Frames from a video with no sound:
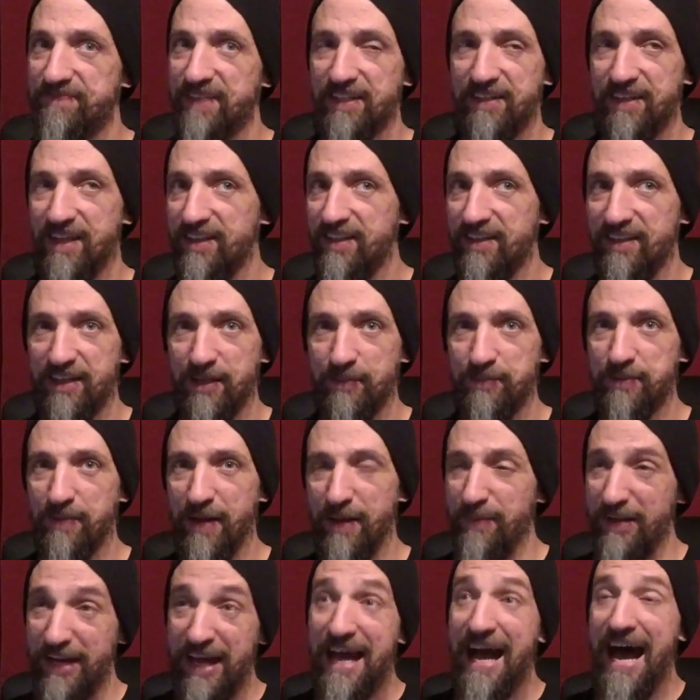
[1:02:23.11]
Nothing comes, I
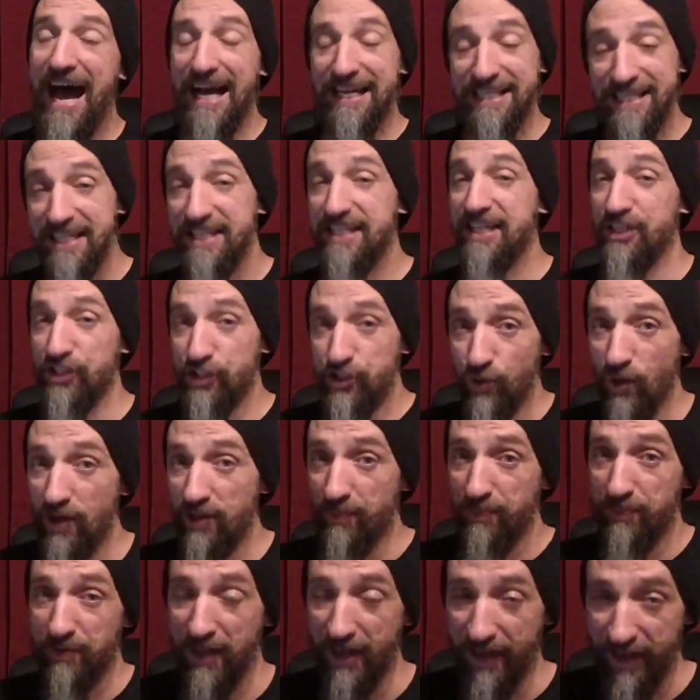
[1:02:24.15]
mean, I didn't enjoy the
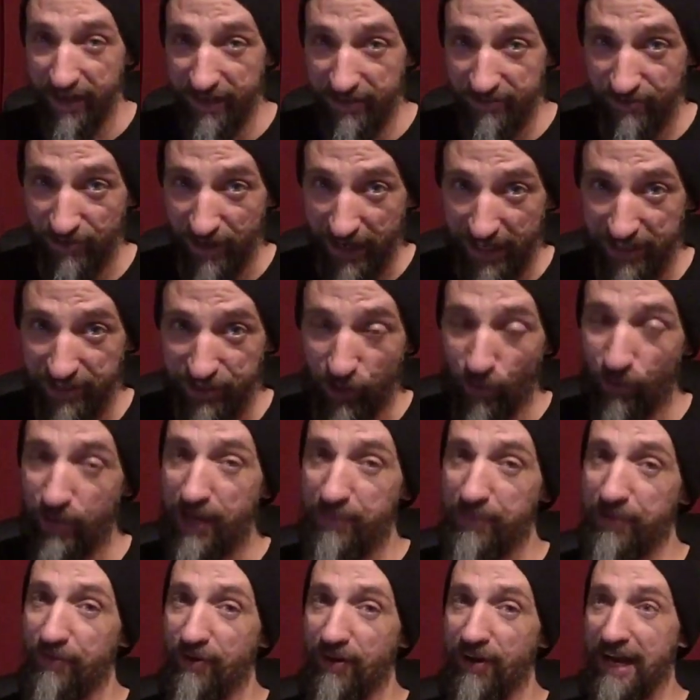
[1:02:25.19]
plane, right? Don't get
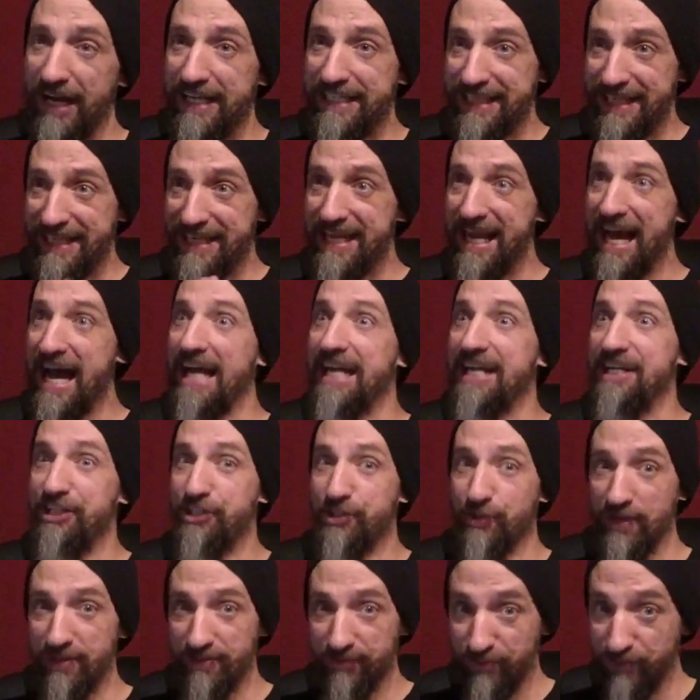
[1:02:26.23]
me wrong, I did not
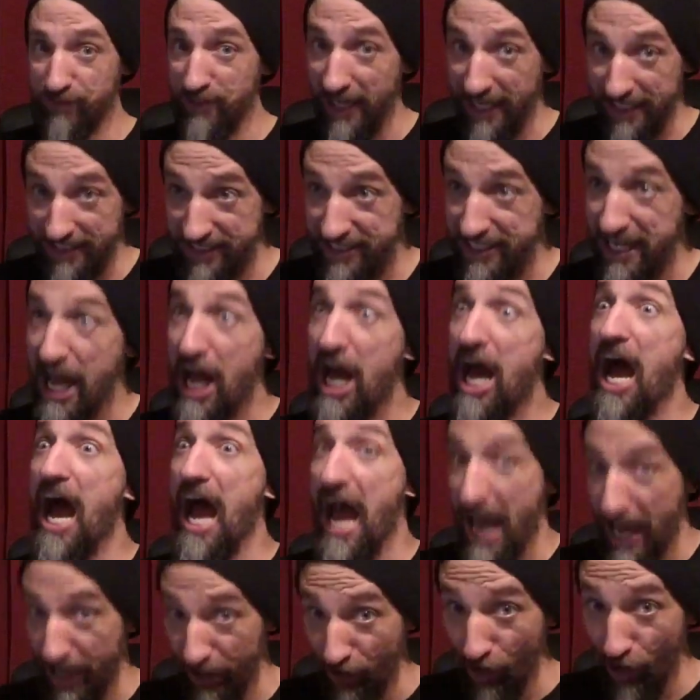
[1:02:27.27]
enjoy the flights
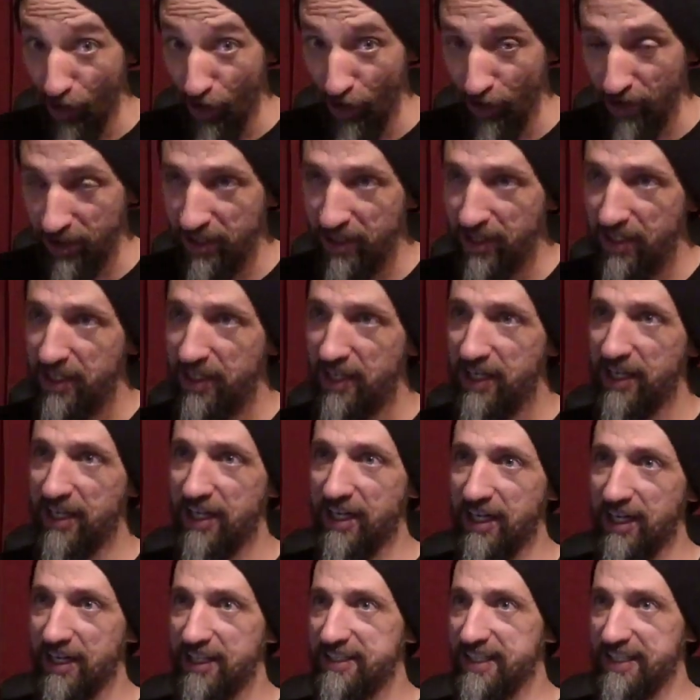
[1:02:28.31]
at all,
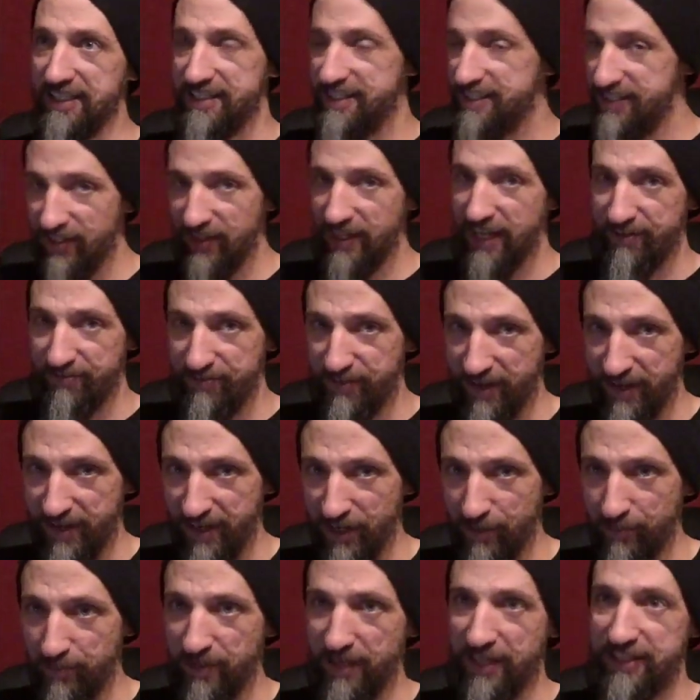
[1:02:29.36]
because I still hate fucking
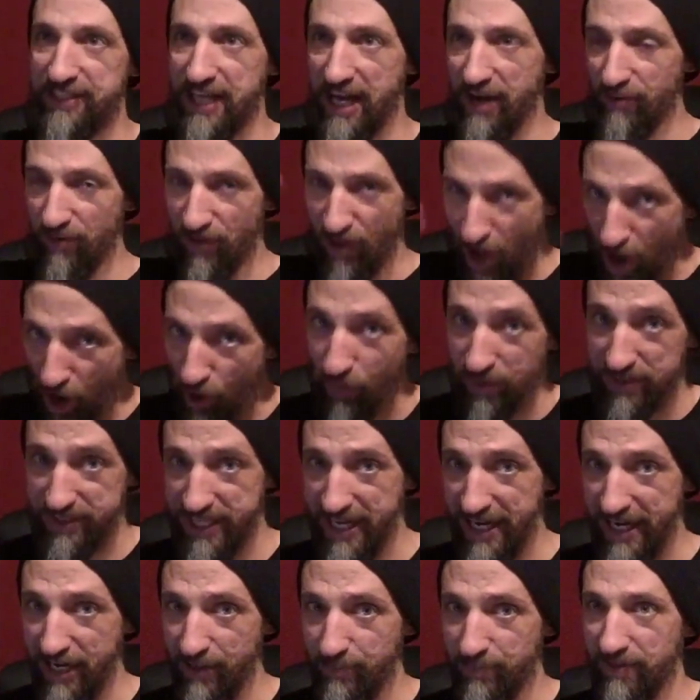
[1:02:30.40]
airplanes. I will always
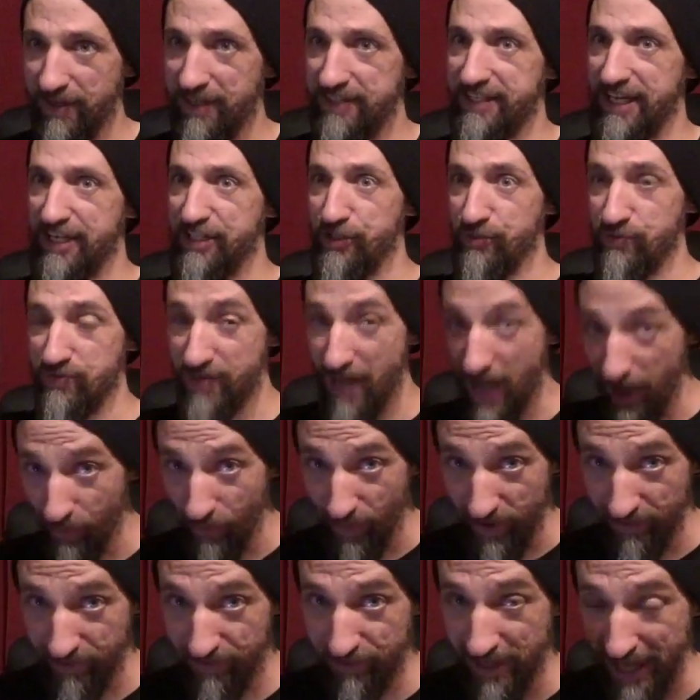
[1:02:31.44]
hate airplanes. I do not
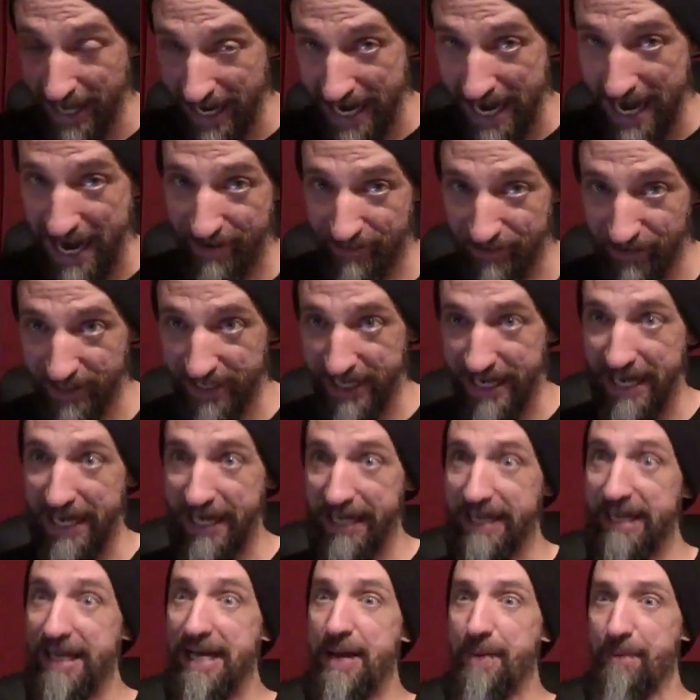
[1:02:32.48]
want to fly ever
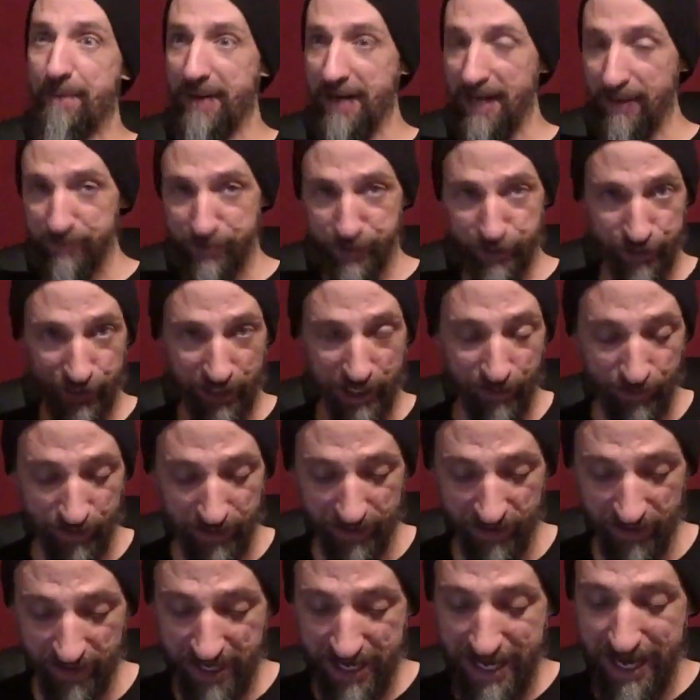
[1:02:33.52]
again, but I'm sure I
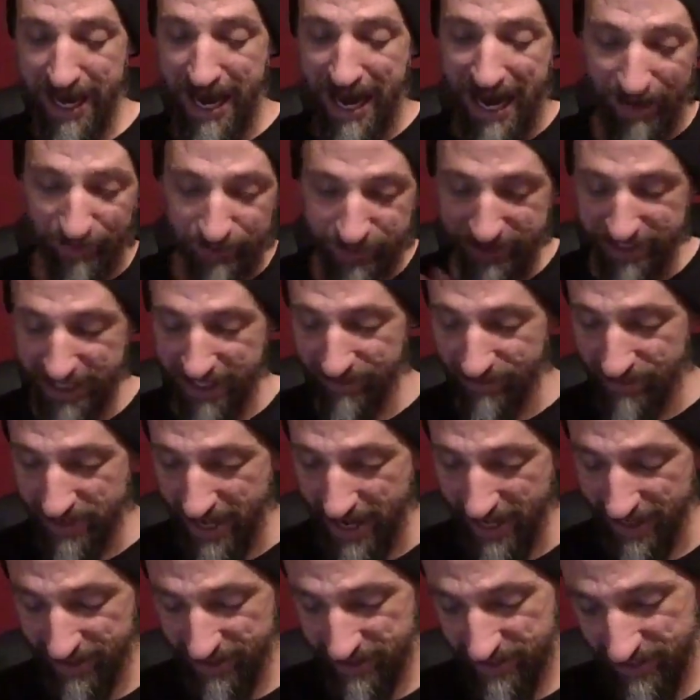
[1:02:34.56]
will. Outside of
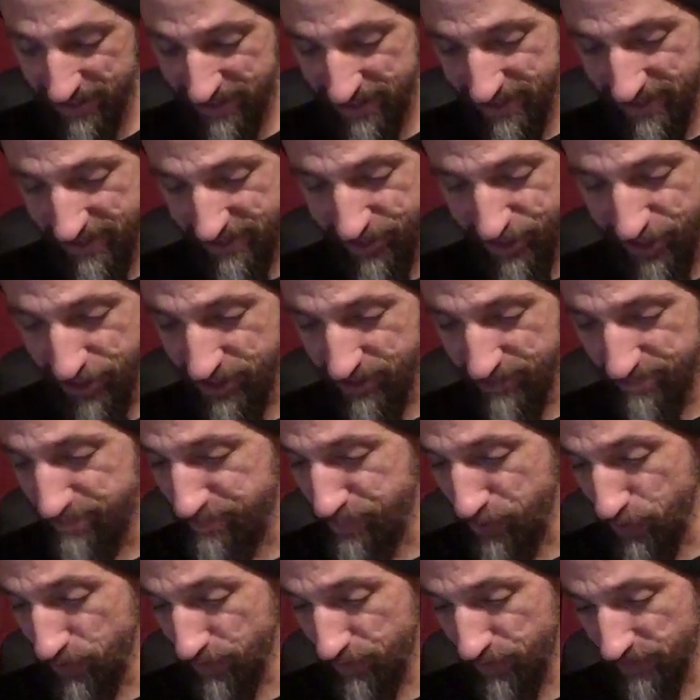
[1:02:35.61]
that, just
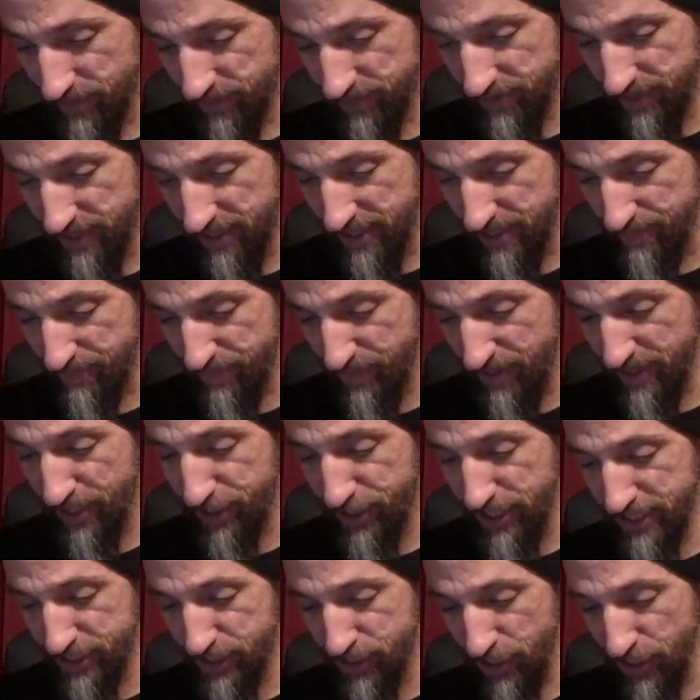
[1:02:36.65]
beautiful. If you get a
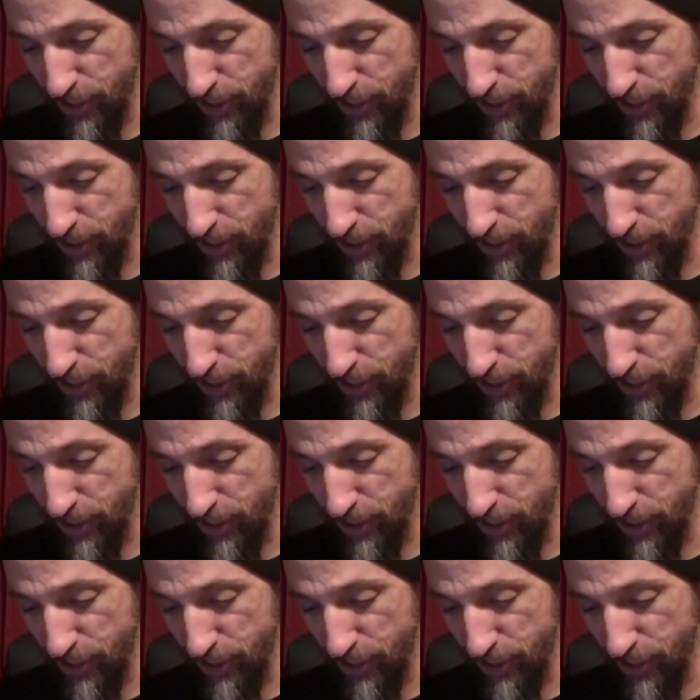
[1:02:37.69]
chance to